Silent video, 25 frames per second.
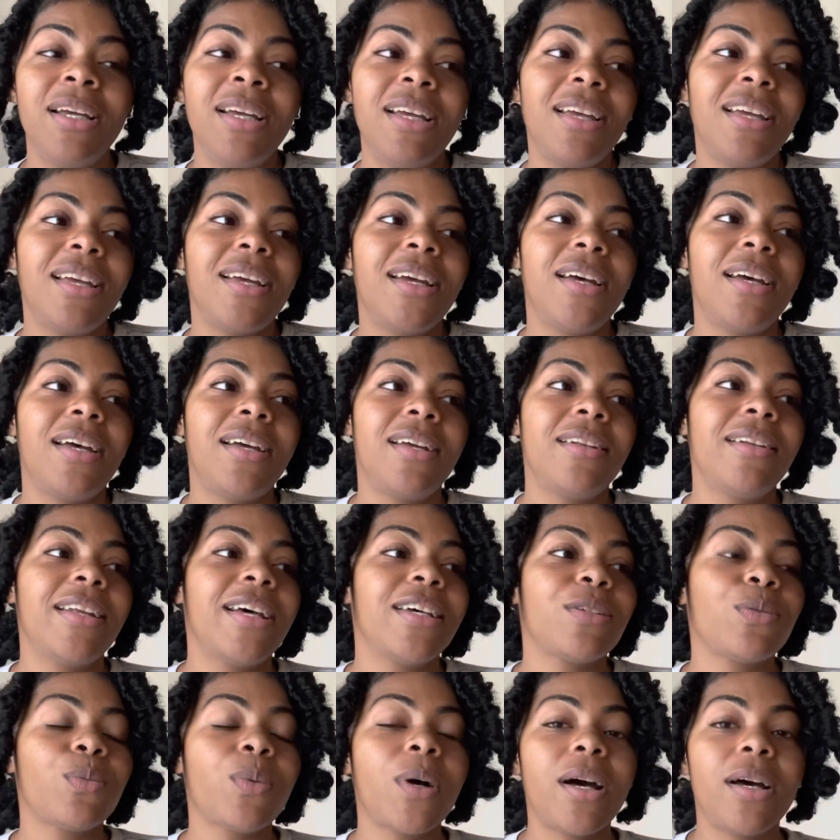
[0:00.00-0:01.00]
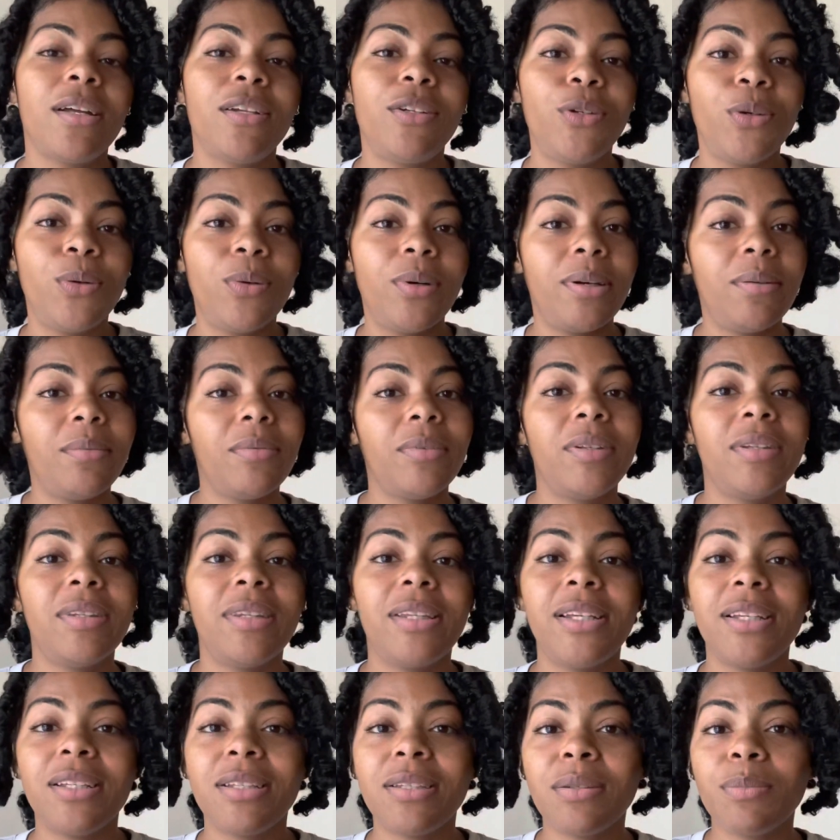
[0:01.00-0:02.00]
And that's why doing
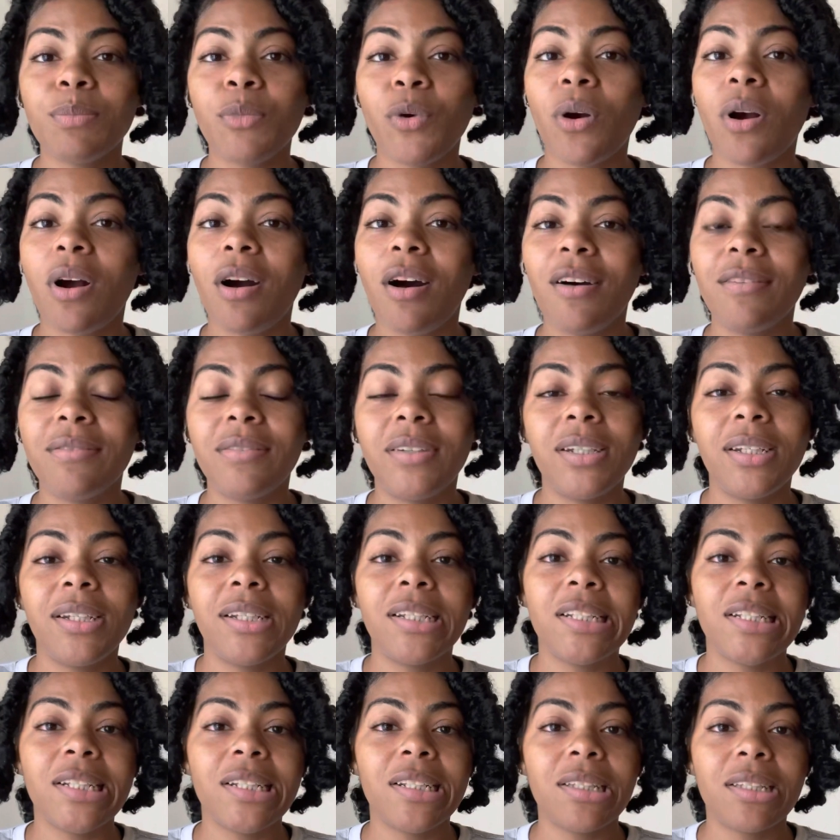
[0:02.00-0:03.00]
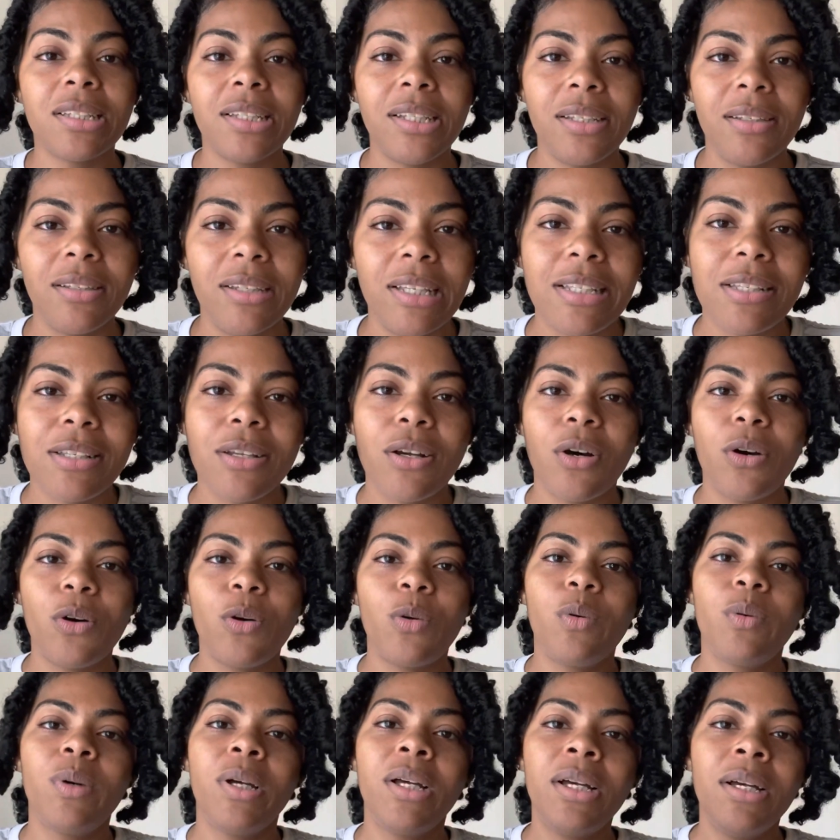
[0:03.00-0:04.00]
this more often just is
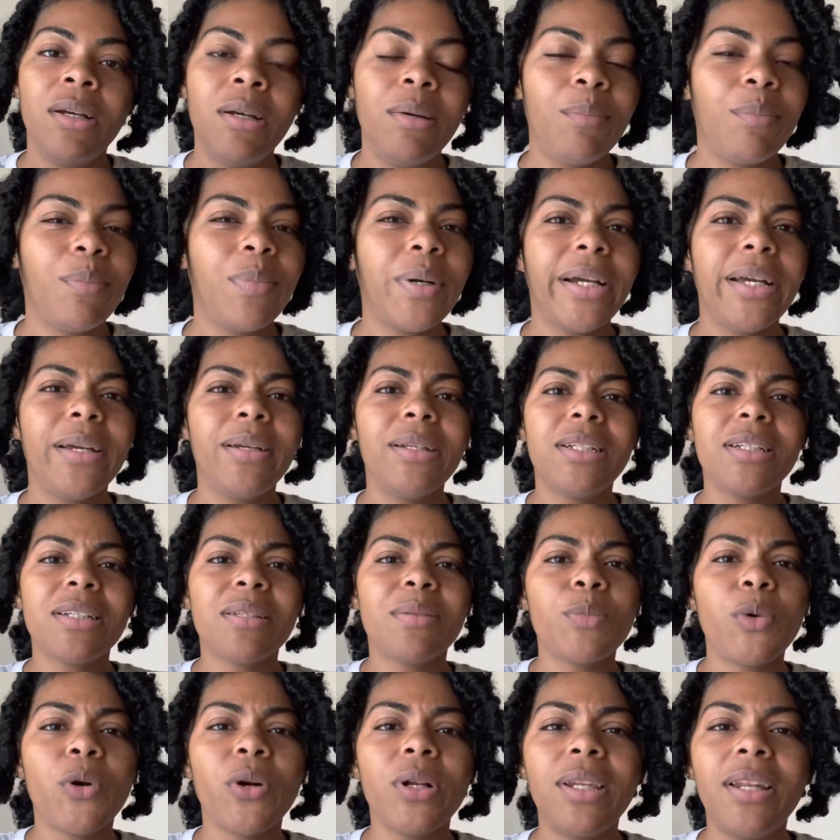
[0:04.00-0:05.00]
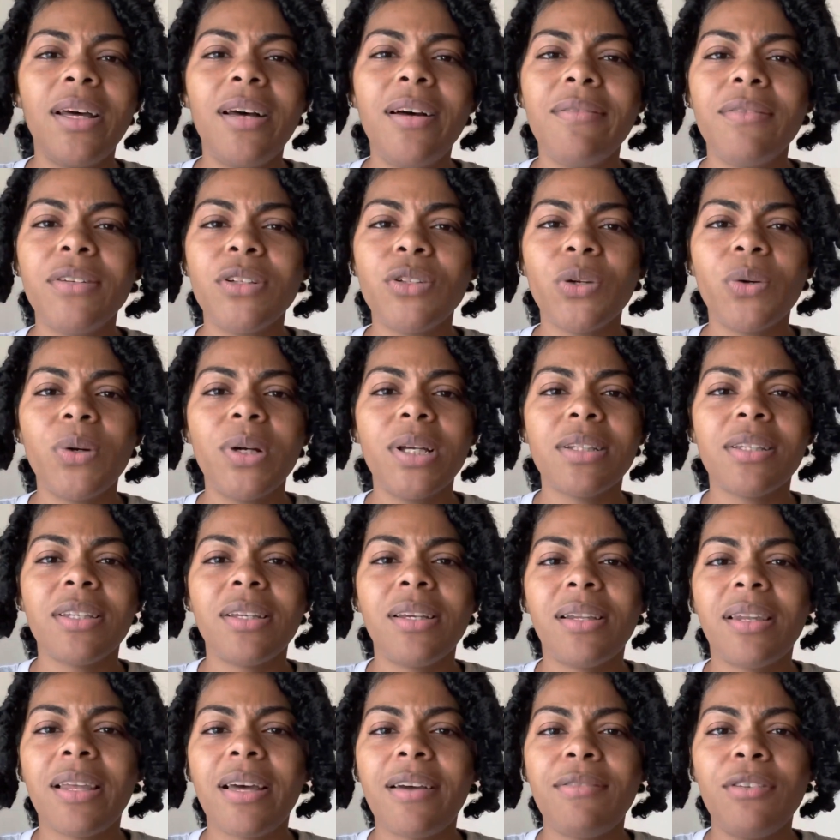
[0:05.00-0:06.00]
gonna bring just more love and joy into
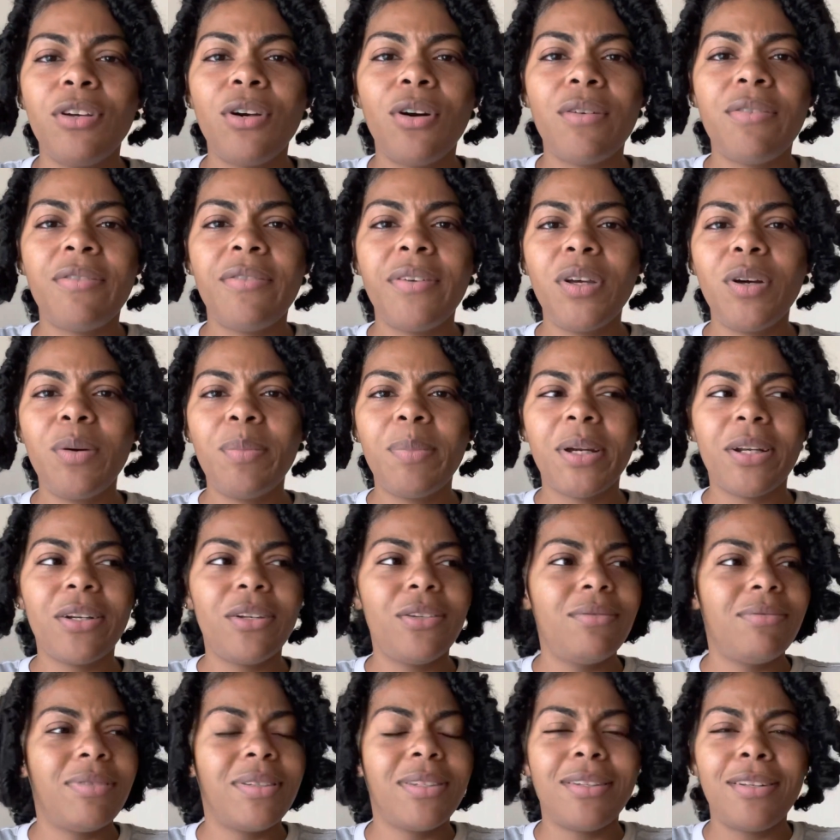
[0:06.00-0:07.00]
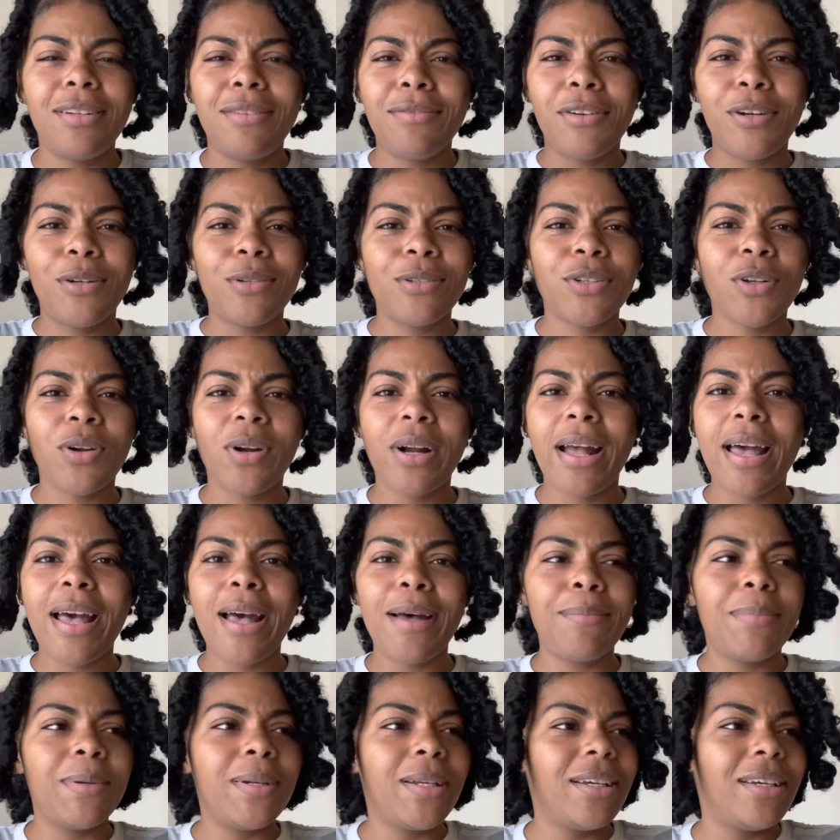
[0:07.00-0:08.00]
your life. You're gonna feel better. Stuff gonna start
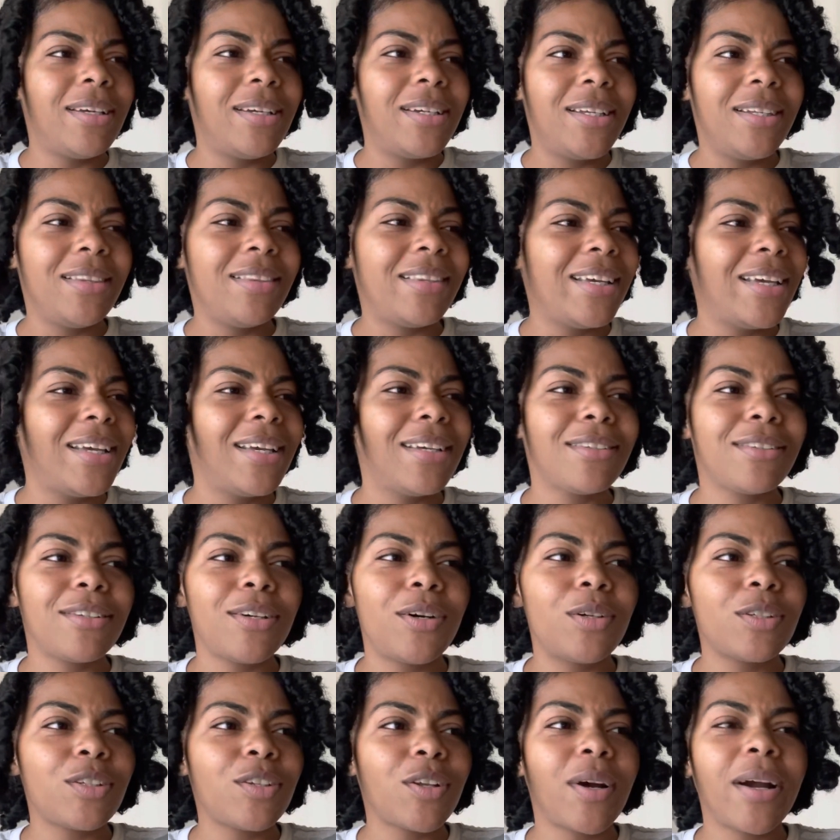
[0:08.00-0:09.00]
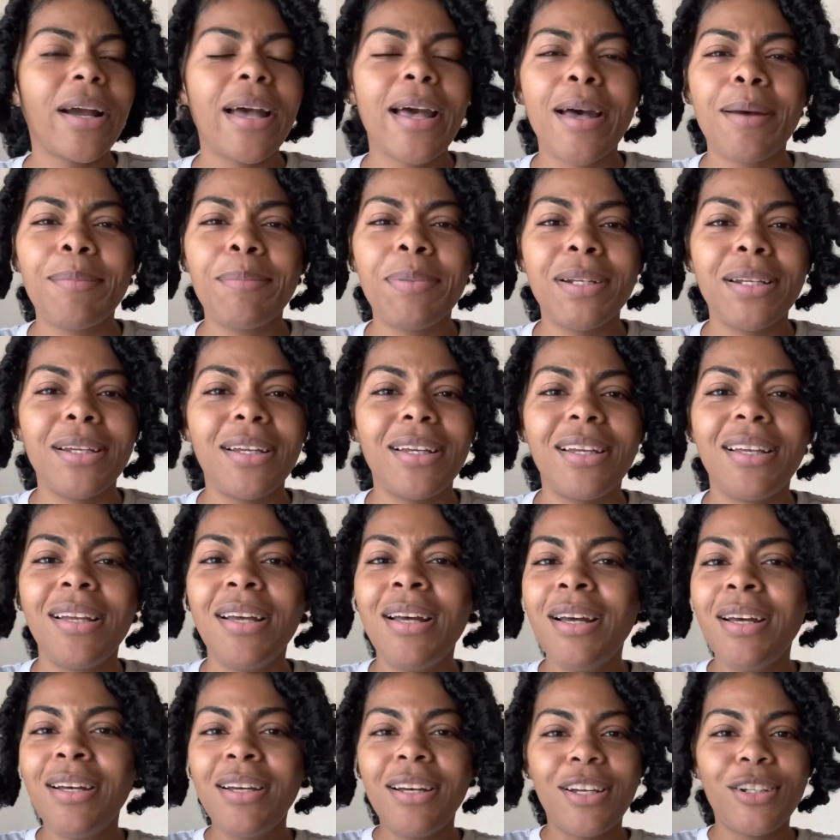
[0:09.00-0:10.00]
happening. Good things gonna start happening.
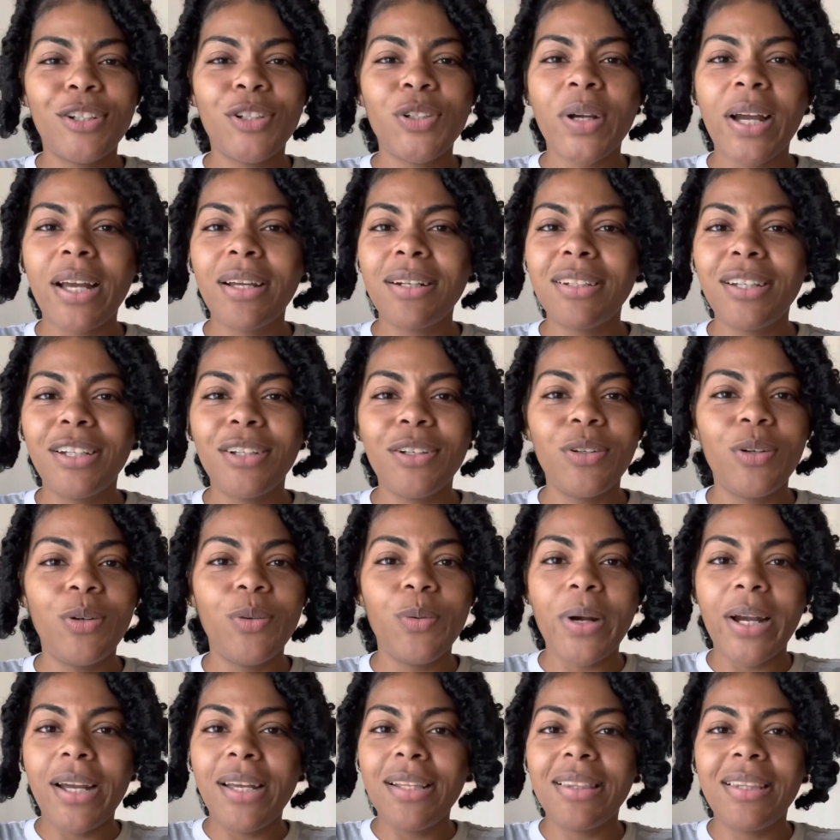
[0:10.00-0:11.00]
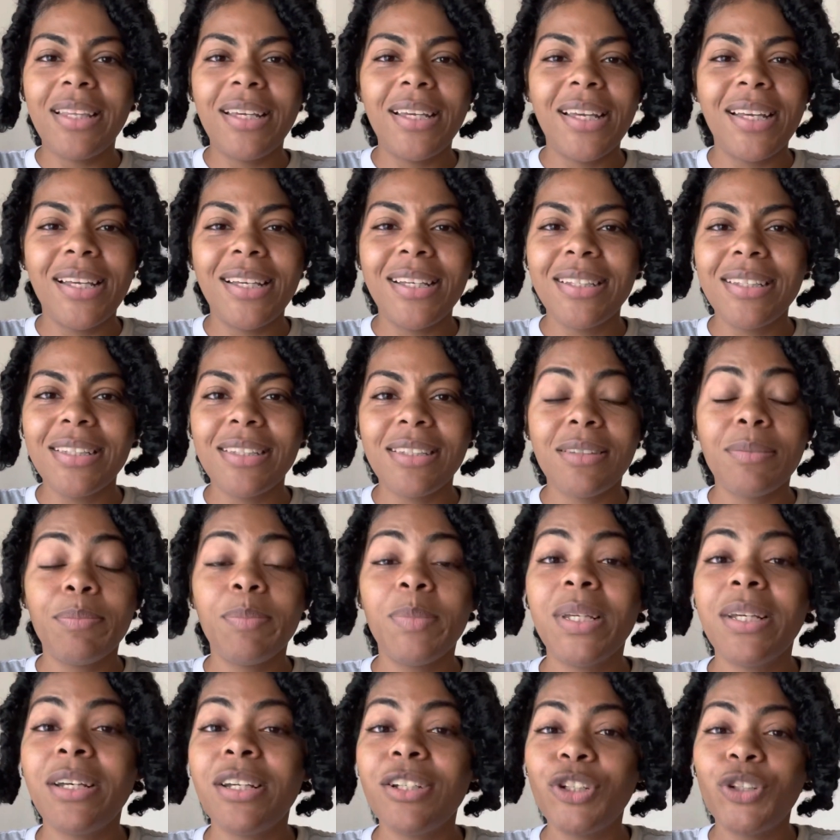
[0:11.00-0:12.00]
Attracting great things
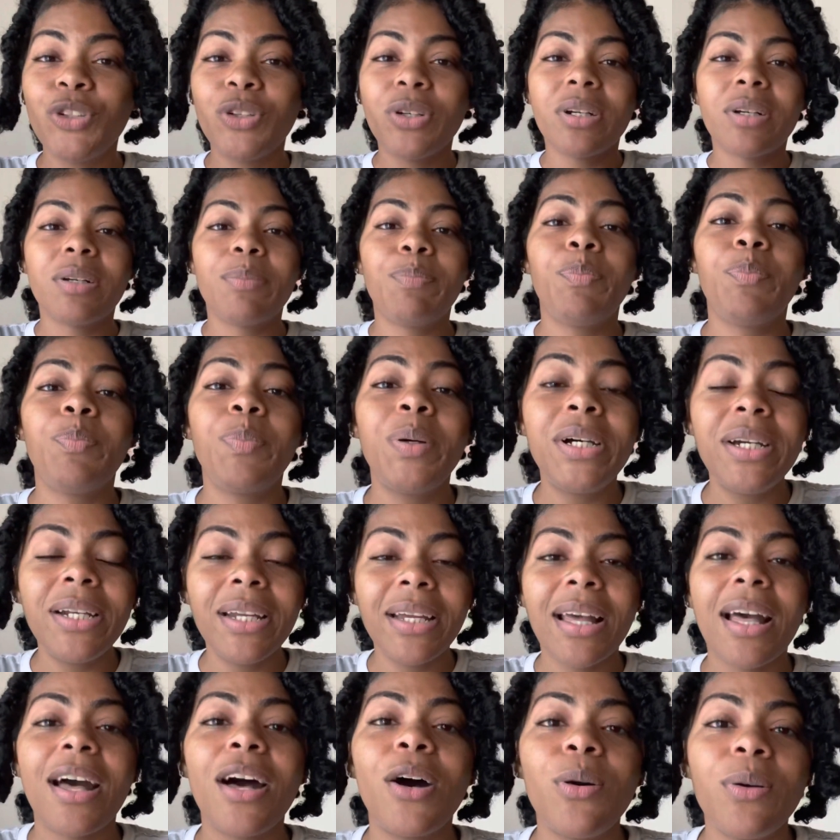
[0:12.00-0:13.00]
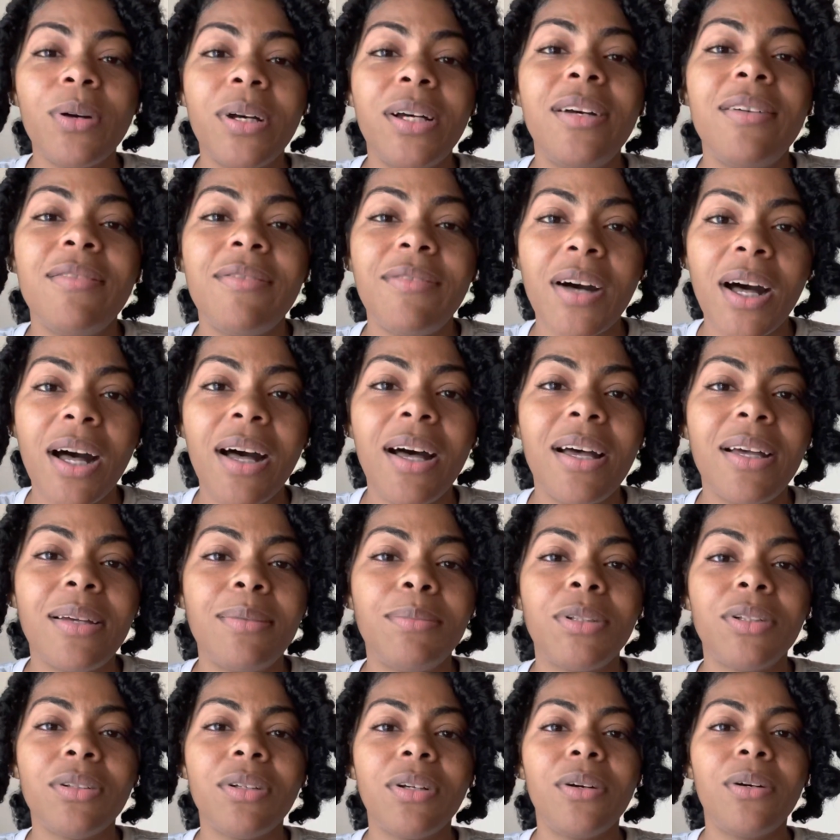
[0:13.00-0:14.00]
because you're putting out good
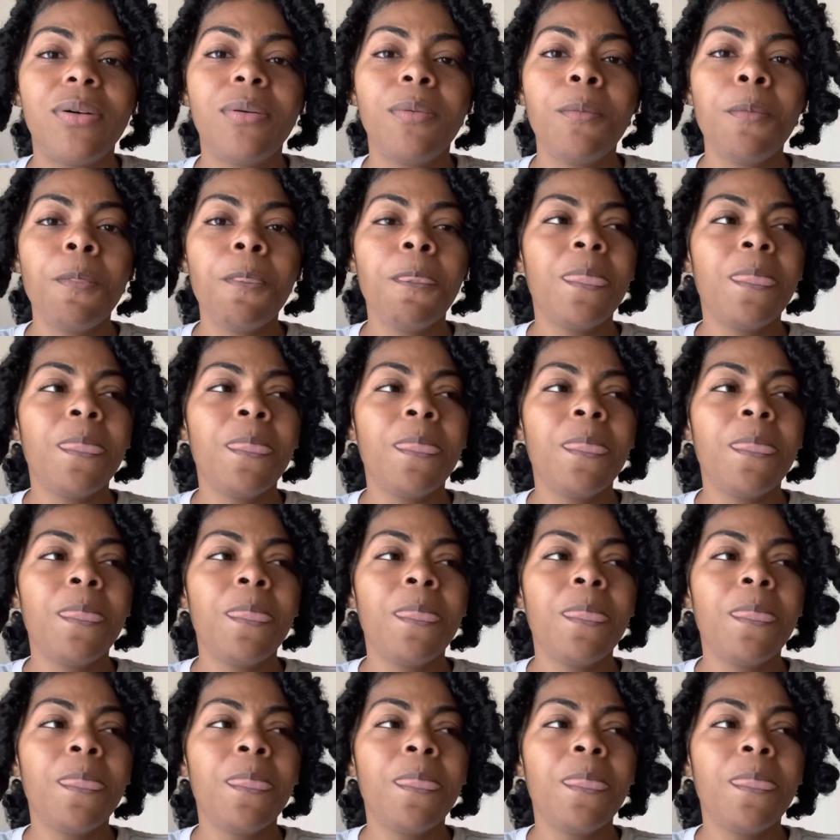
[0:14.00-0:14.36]
vibes, you know?